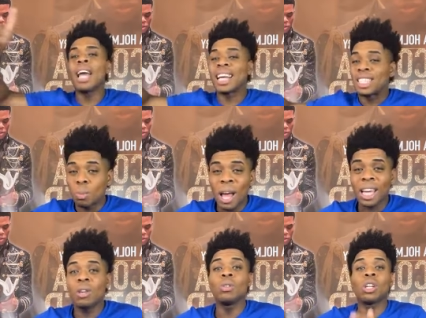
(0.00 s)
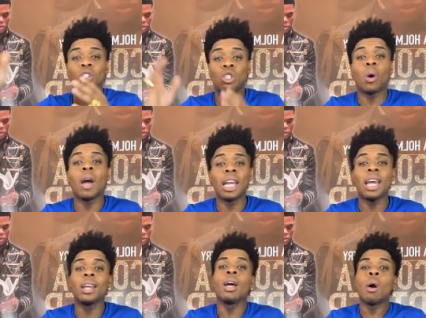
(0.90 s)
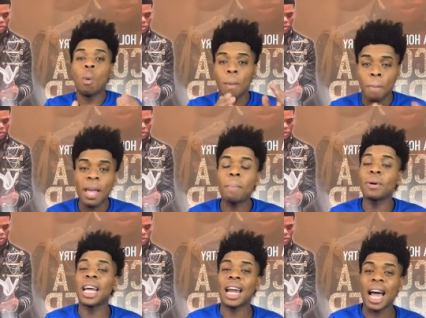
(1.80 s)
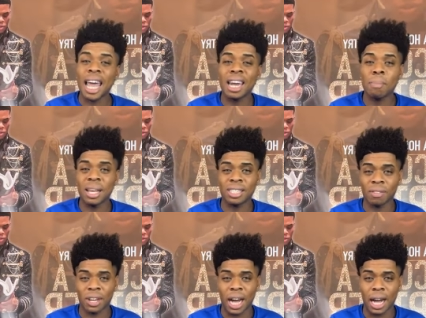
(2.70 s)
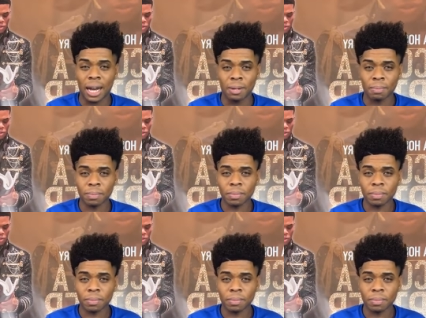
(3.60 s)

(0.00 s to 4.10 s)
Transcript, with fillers: don't expect you to join in with people that are enemies of God.